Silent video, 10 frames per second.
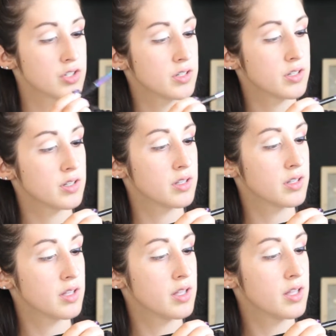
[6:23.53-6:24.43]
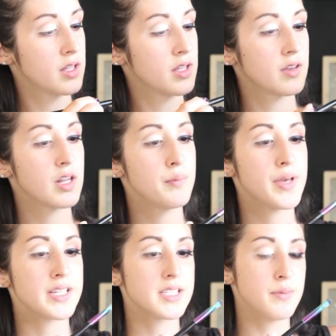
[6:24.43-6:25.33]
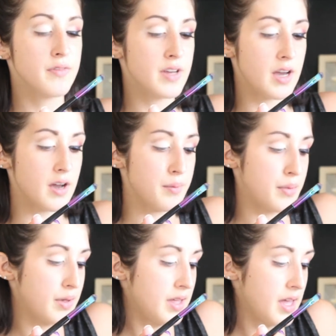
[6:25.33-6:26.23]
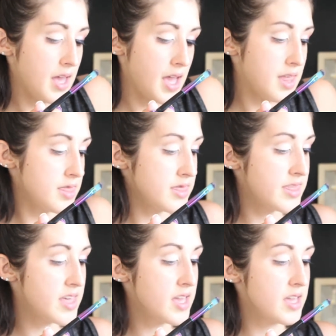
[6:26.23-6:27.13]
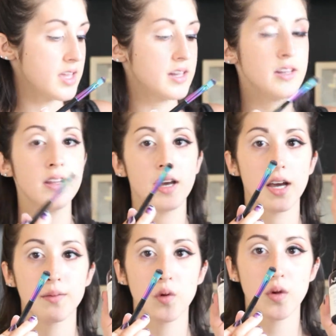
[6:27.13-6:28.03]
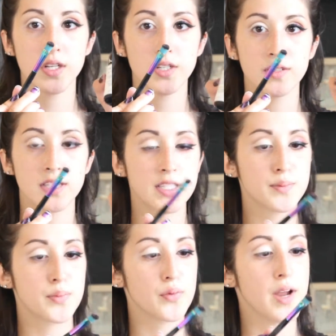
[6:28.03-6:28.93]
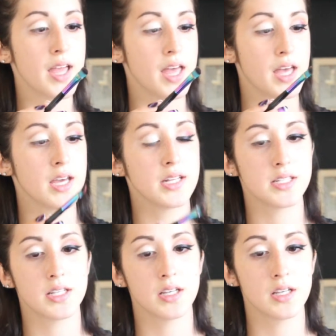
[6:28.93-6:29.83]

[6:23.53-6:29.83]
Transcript: I'm going to pick some of it up and then I'm going to spray it